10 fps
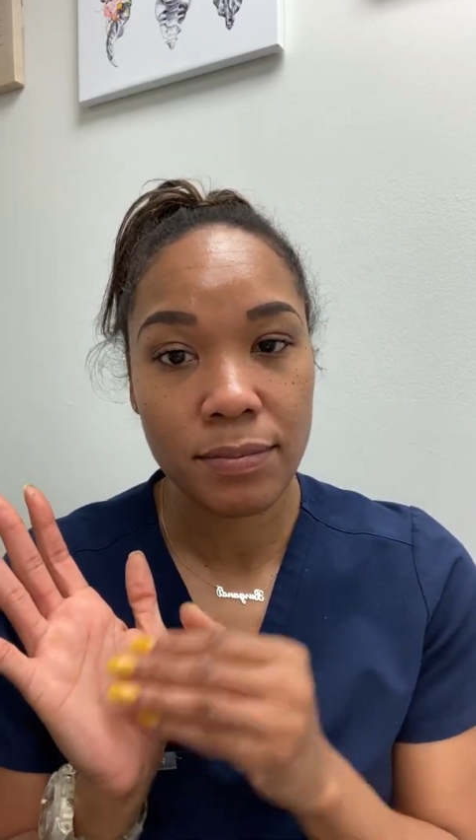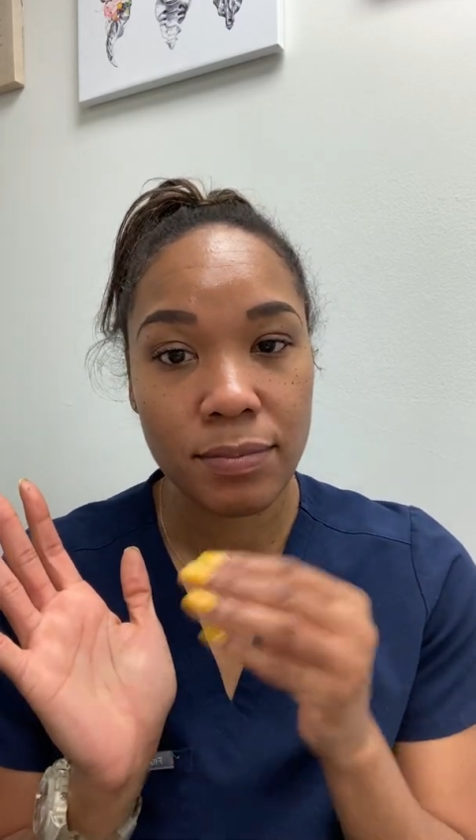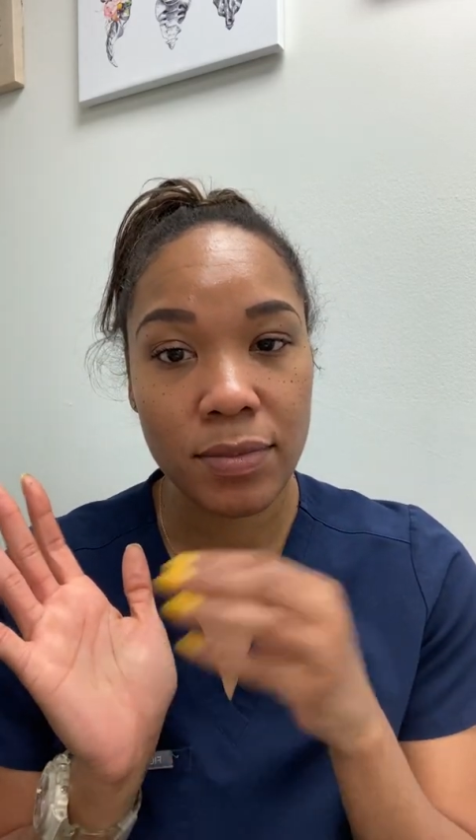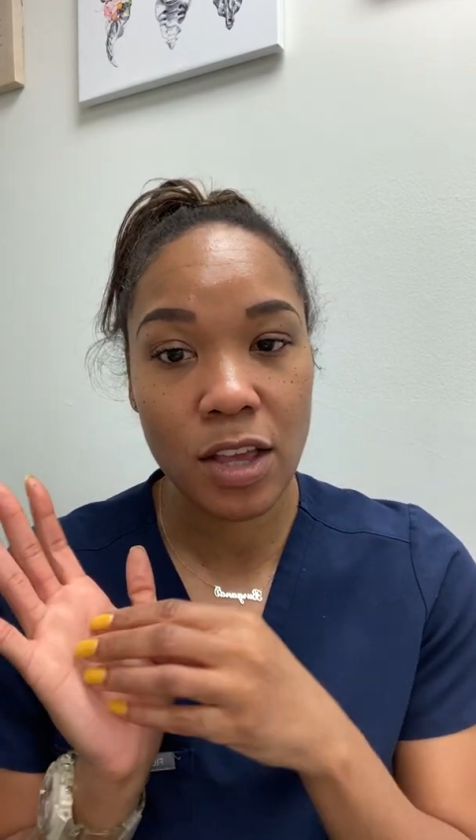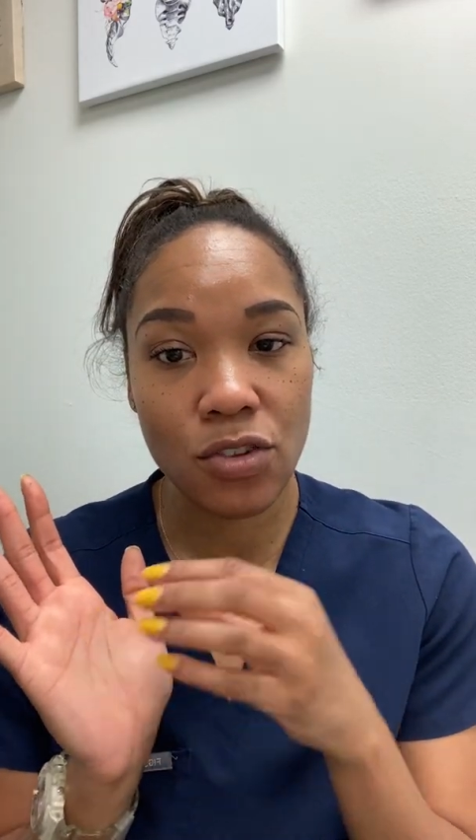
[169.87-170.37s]

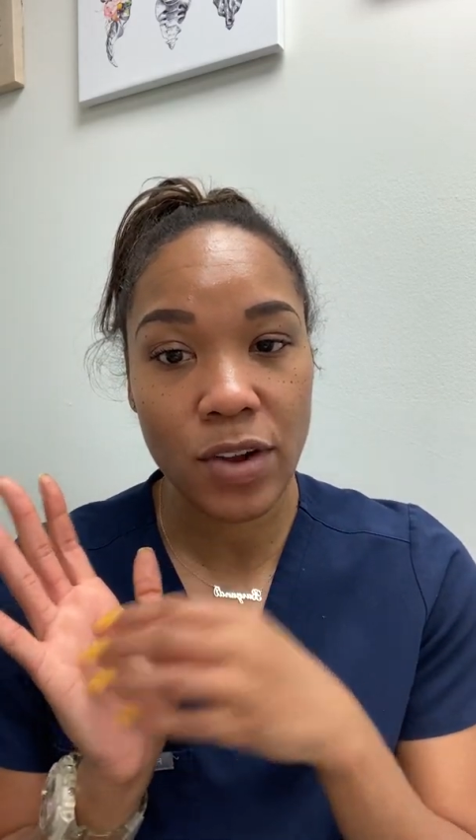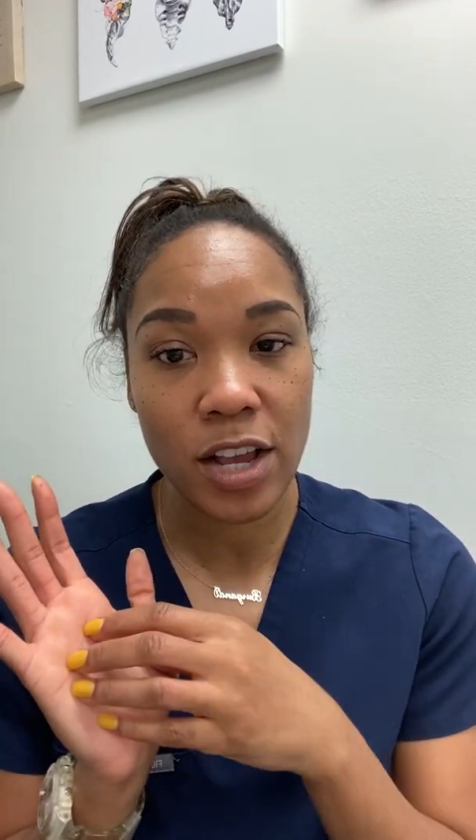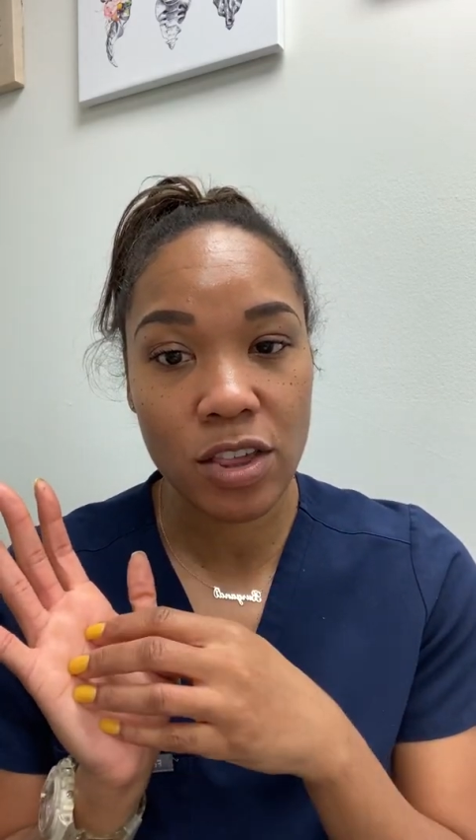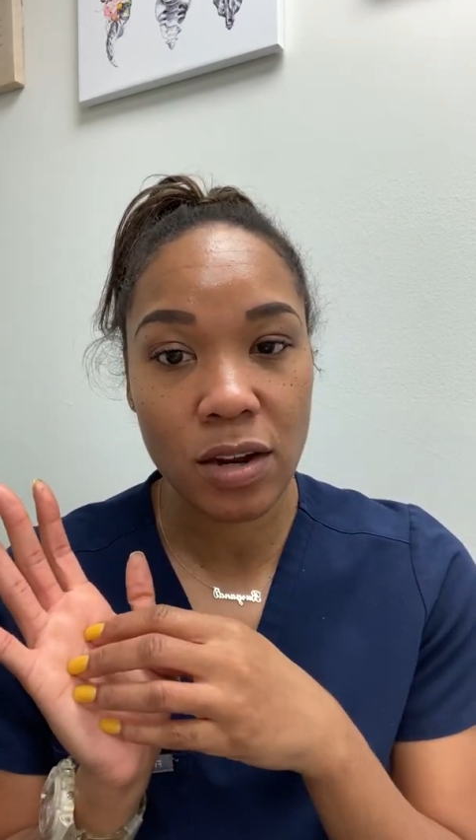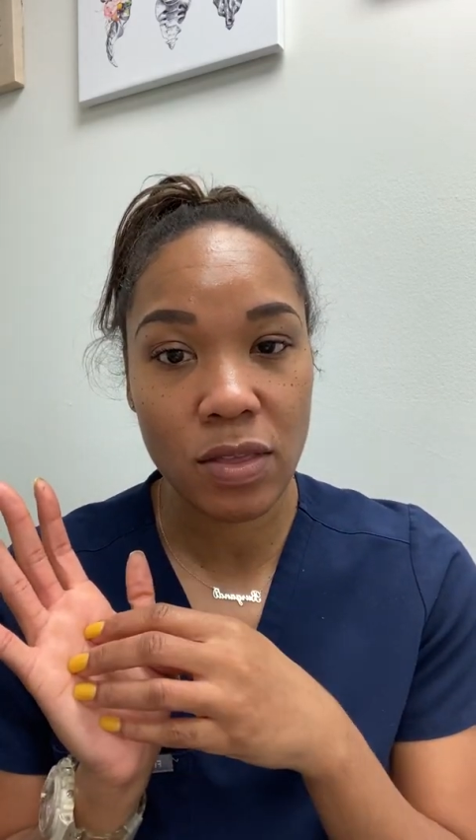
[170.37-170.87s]
the
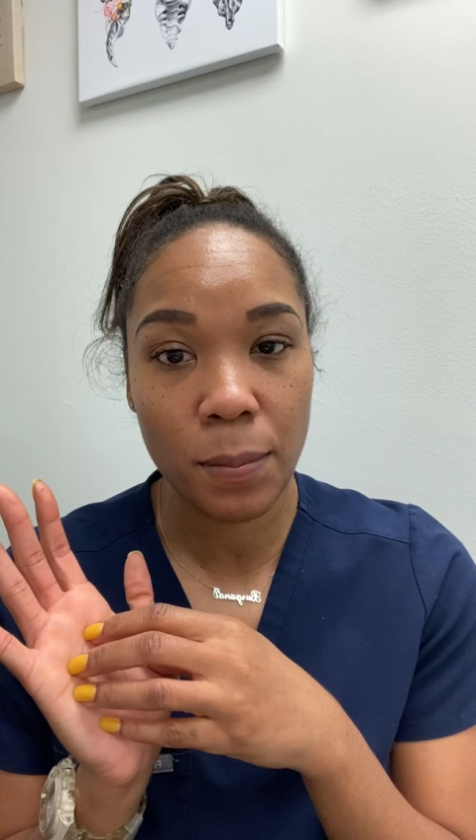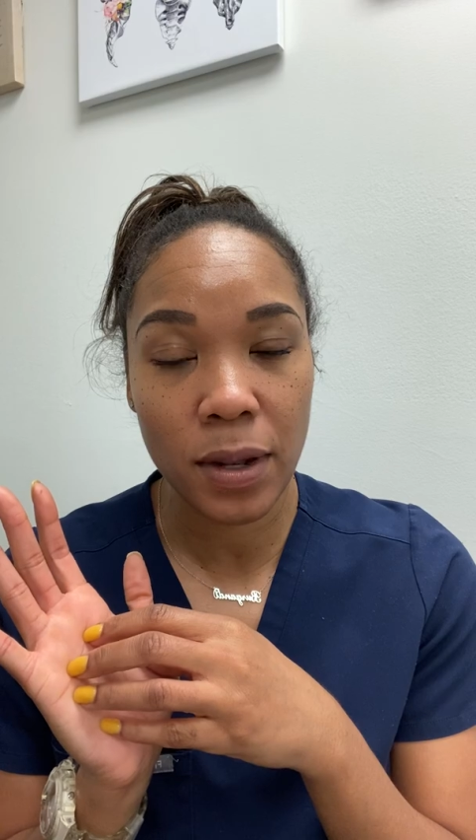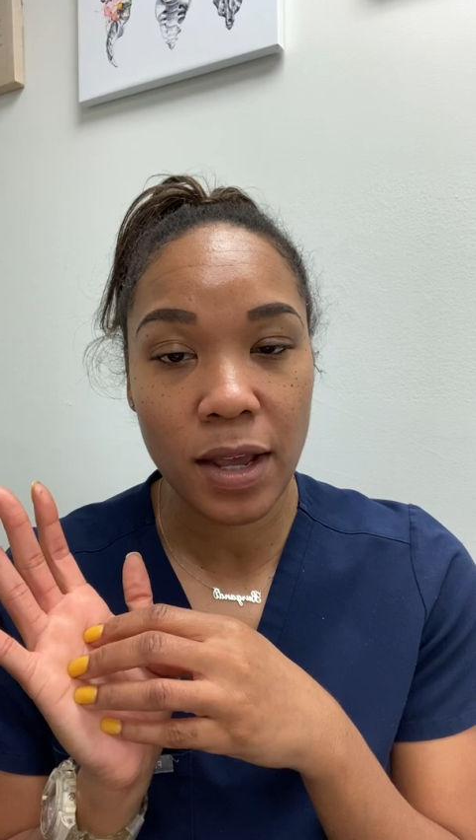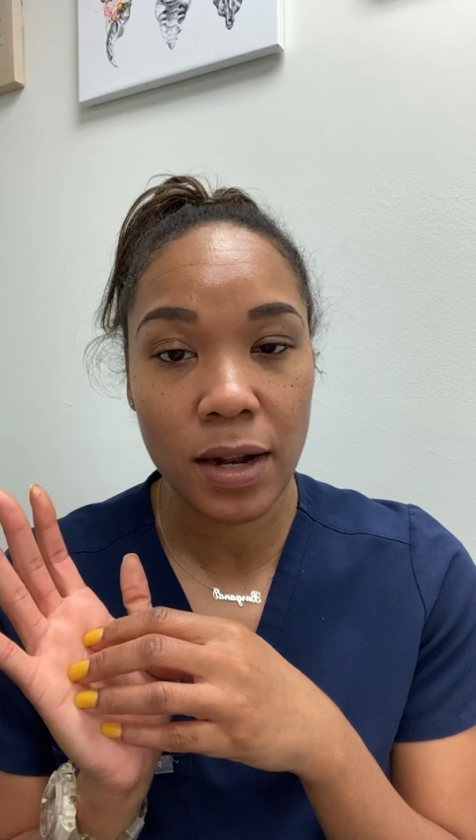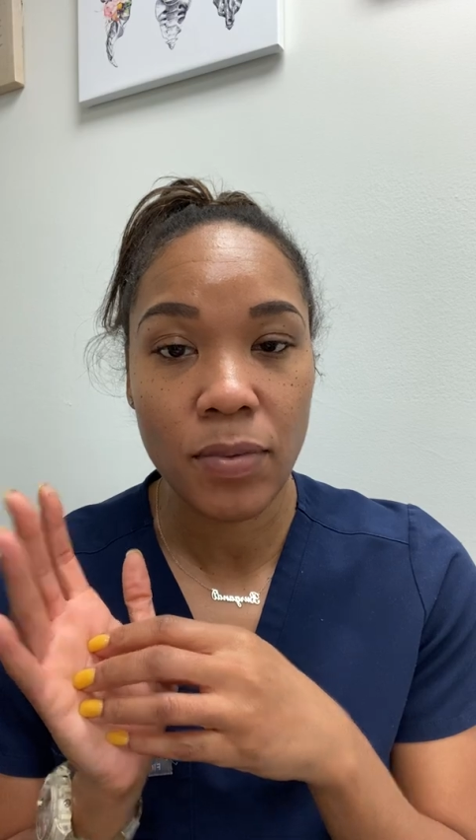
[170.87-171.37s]
attraction of the
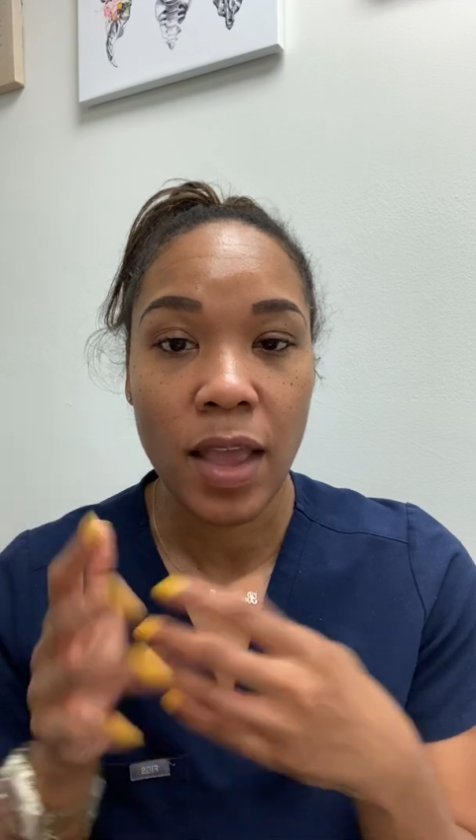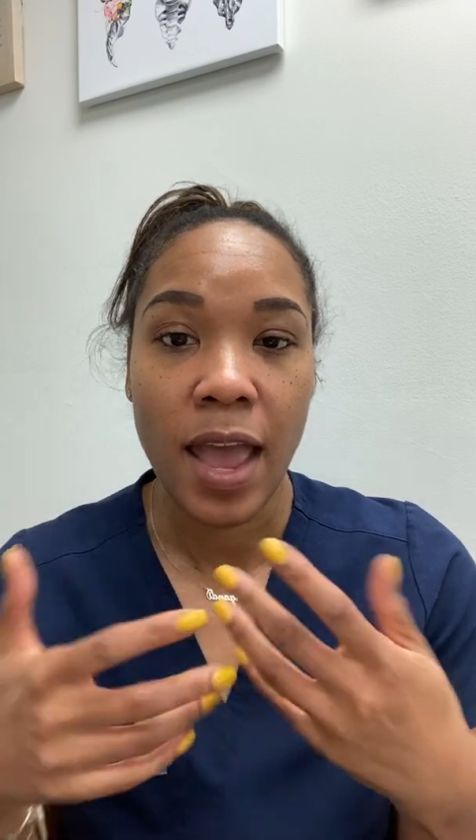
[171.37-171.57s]
blood,